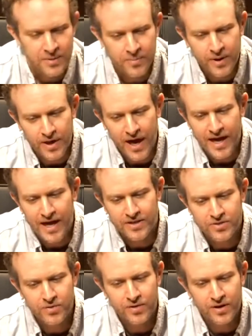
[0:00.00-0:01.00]
But I
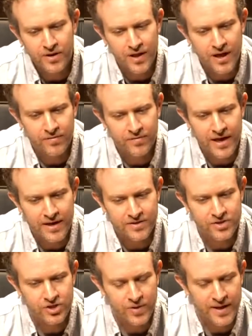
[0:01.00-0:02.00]
do think a lot of that
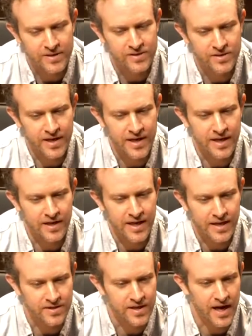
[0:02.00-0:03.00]
stress and
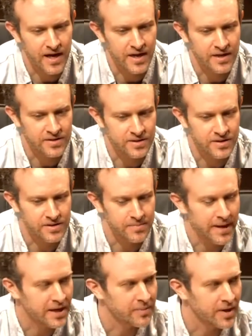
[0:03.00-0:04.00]
anxiety is
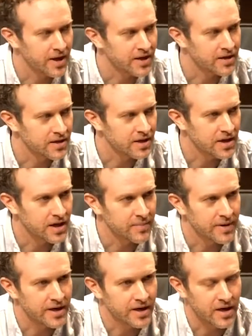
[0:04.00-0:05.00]
man-made.
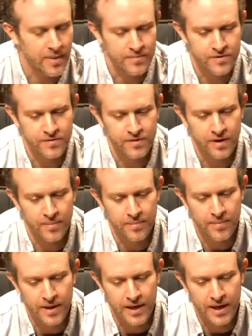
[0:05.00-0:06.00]
And it comes
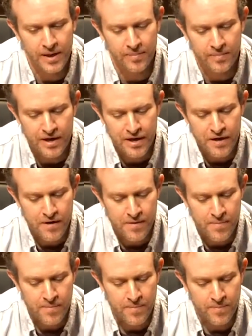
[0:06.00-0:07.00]
from
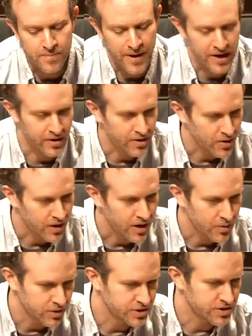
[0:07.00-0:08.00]

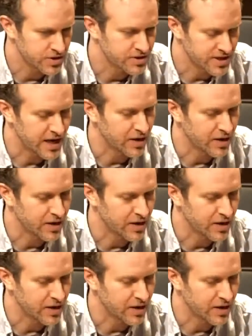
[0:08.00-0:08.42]
paranoia, which is